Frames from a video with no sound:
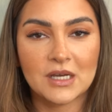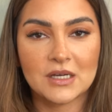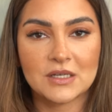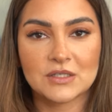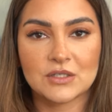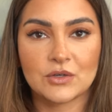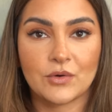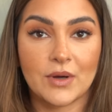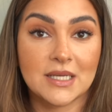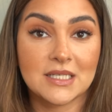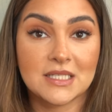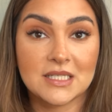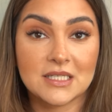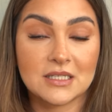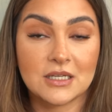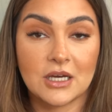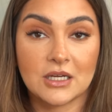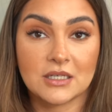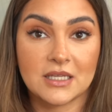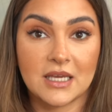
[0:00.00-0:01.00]
So I did
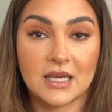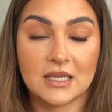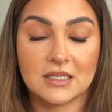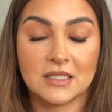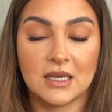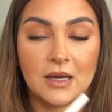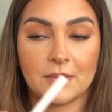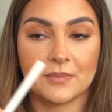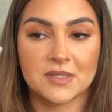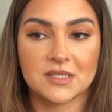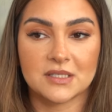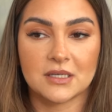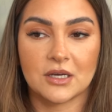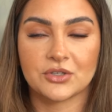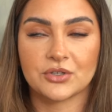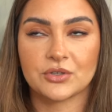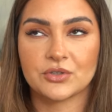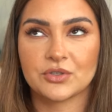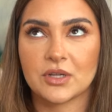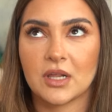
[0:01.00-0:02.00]
not get Yum
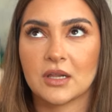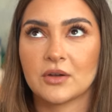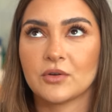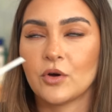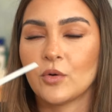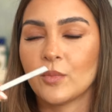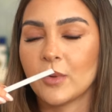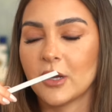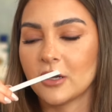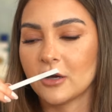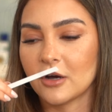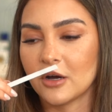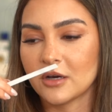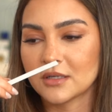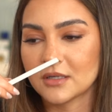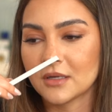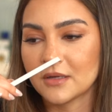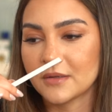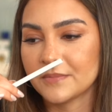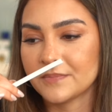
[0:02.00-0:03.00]
Pistachio Gelato. Oh my
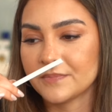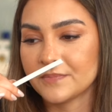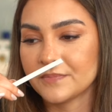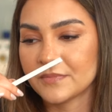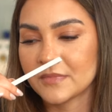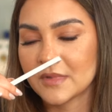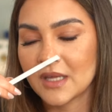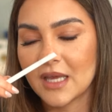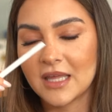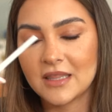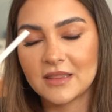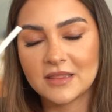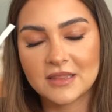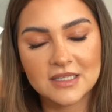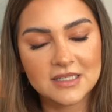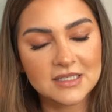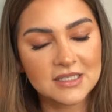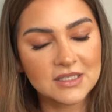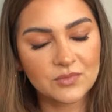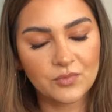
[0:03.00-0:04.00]
God. And
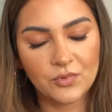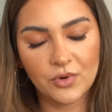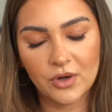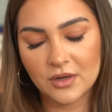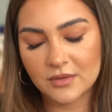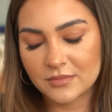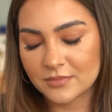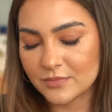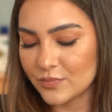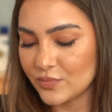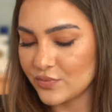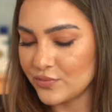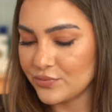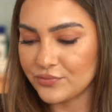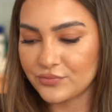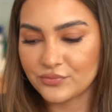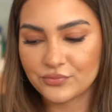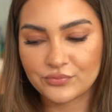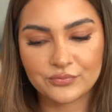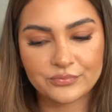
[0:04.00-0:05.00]
this one,
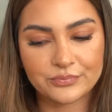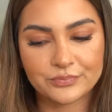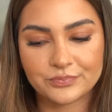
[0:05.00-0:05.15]
pff,